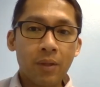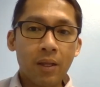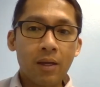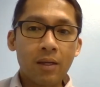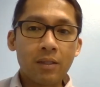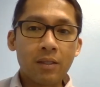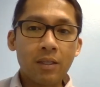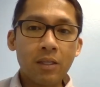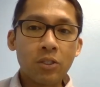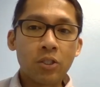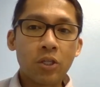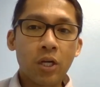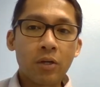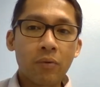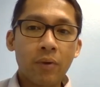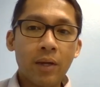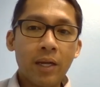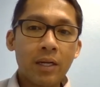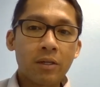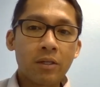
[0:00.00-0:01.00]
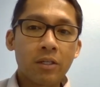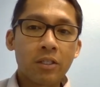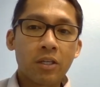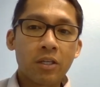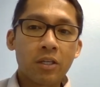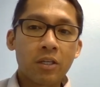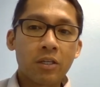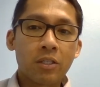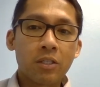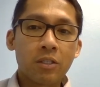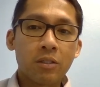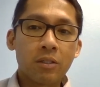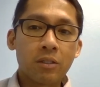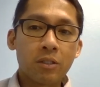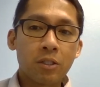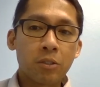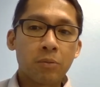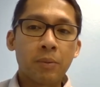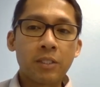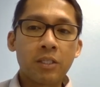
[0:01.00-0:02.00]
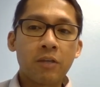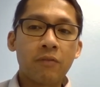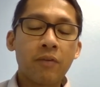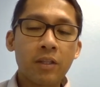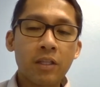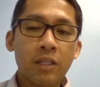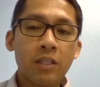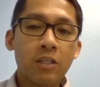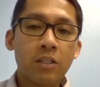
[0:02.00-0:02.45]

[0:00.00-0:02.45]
And these generators are specifically